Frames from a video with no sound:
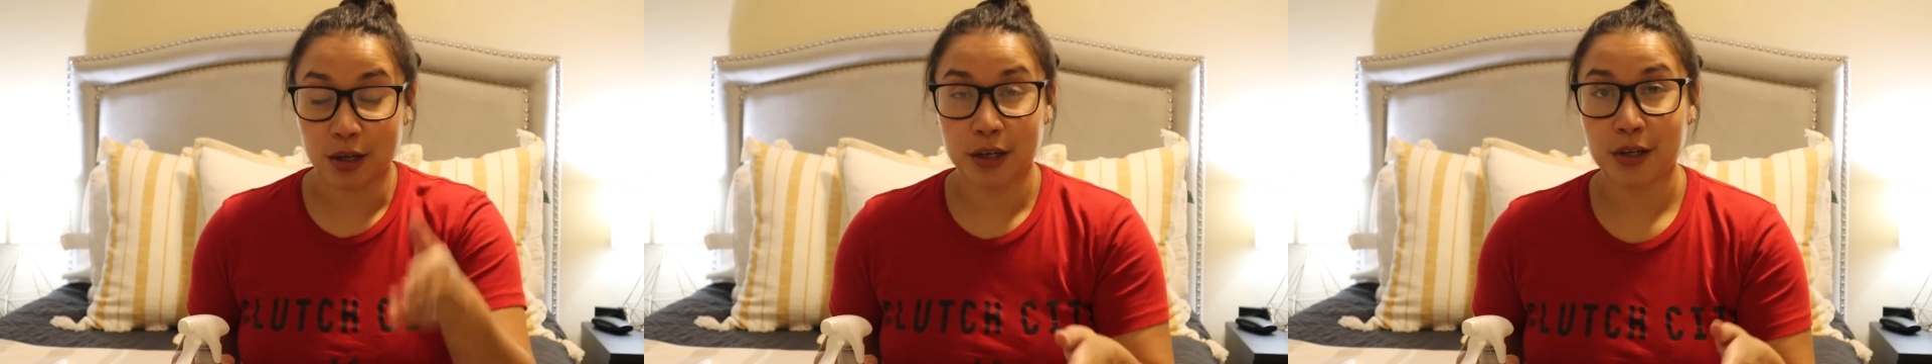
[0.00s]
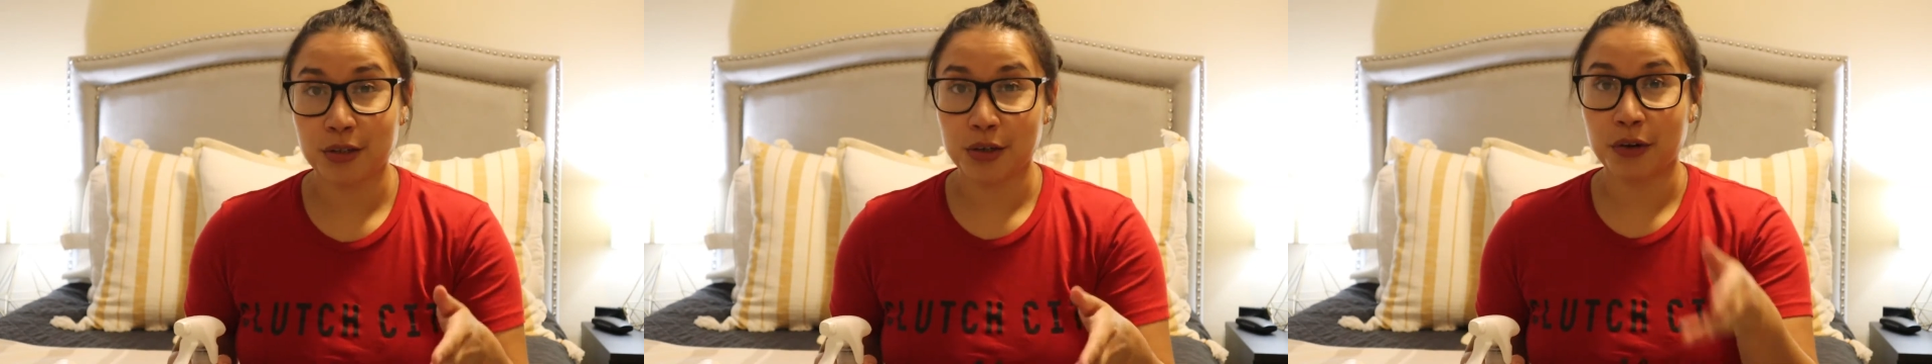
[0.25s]

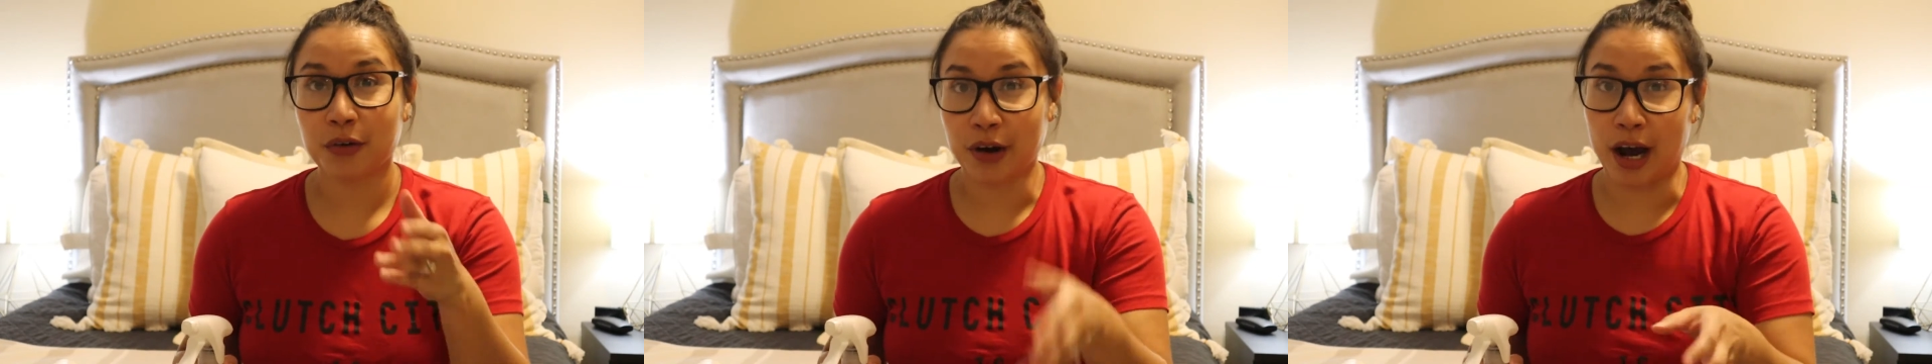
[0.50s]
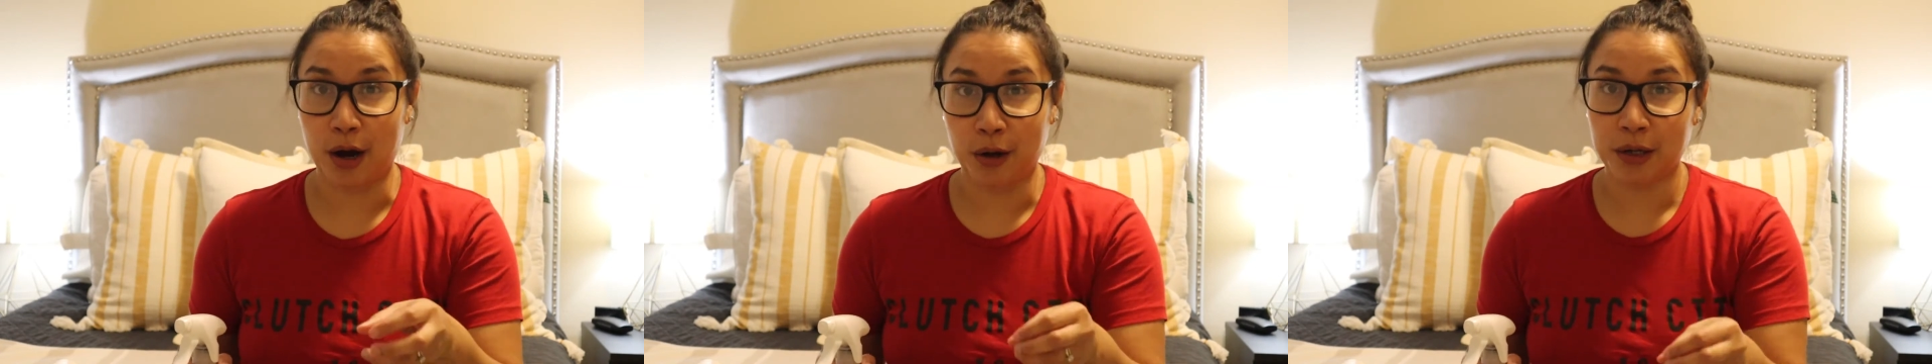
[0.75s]
long as your
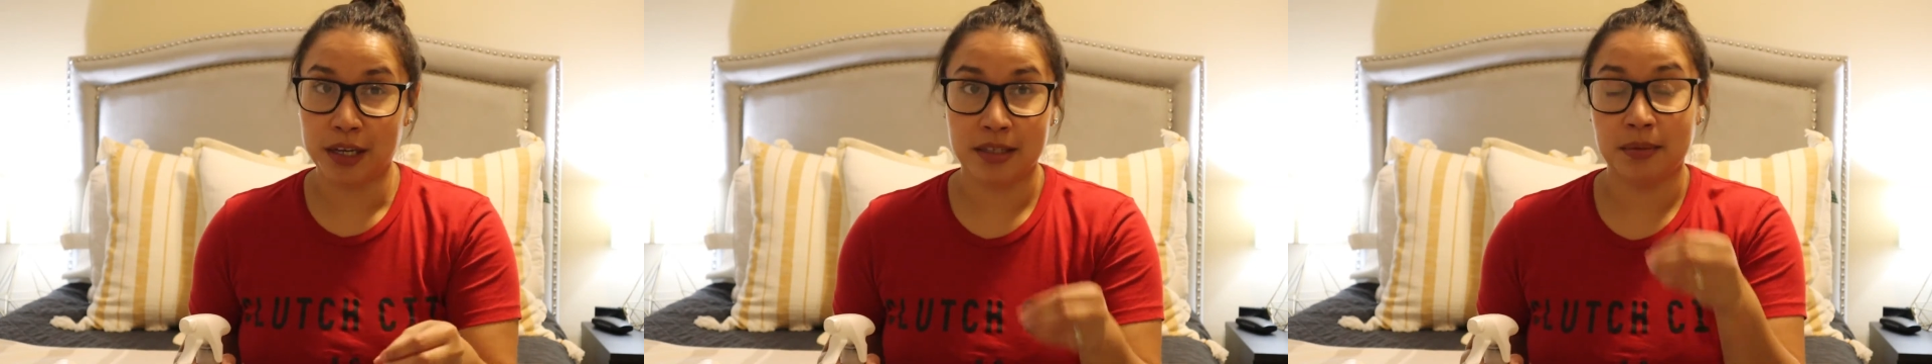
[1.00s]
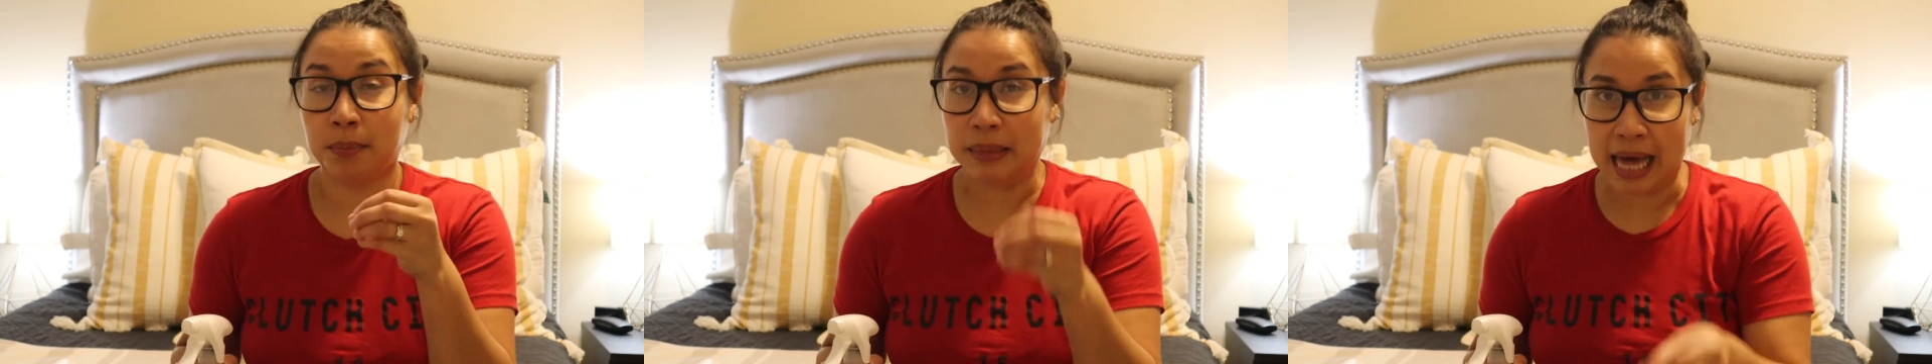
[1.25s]
grout
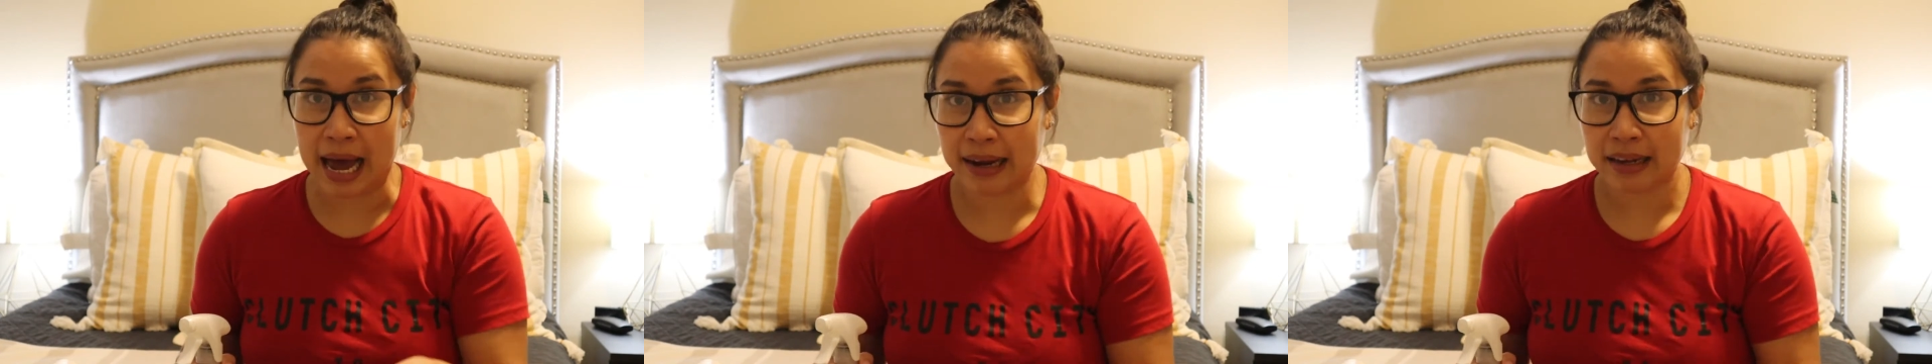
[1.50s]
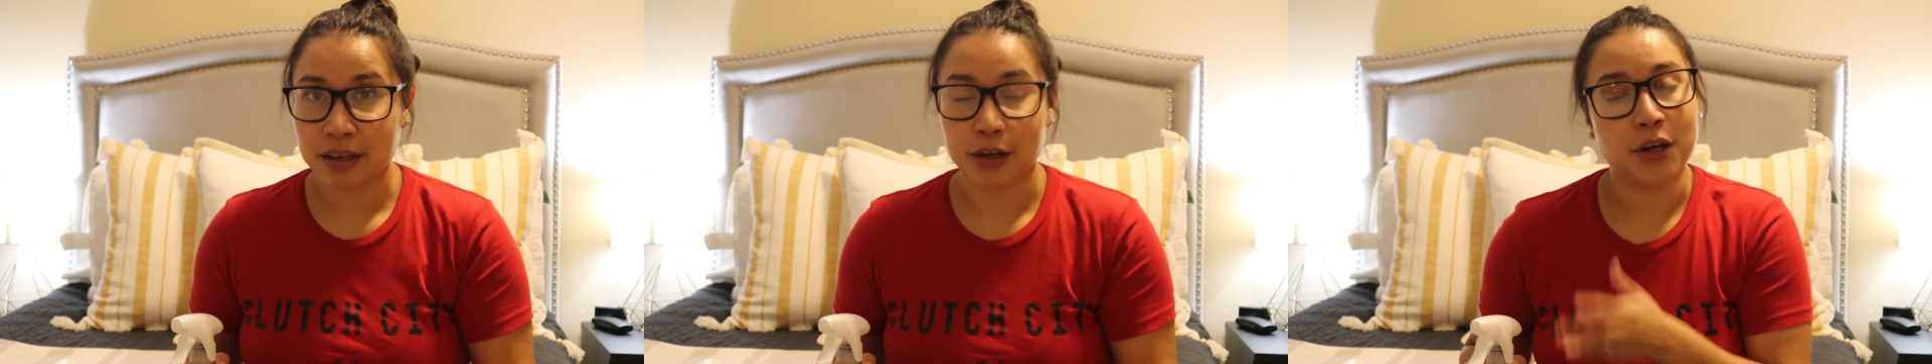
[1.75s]
is
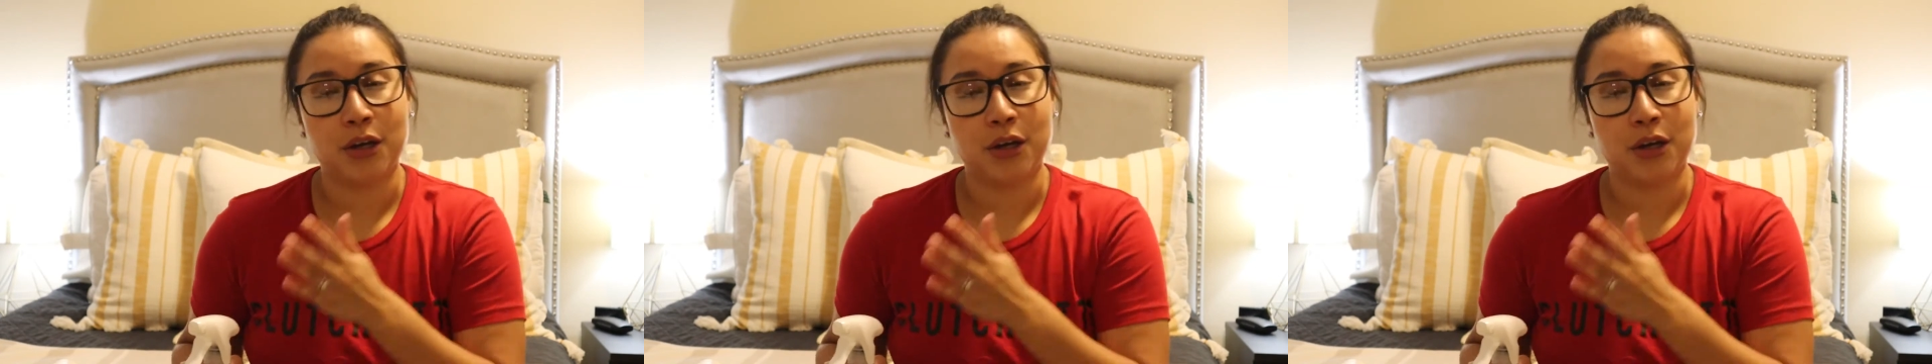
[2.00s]
black,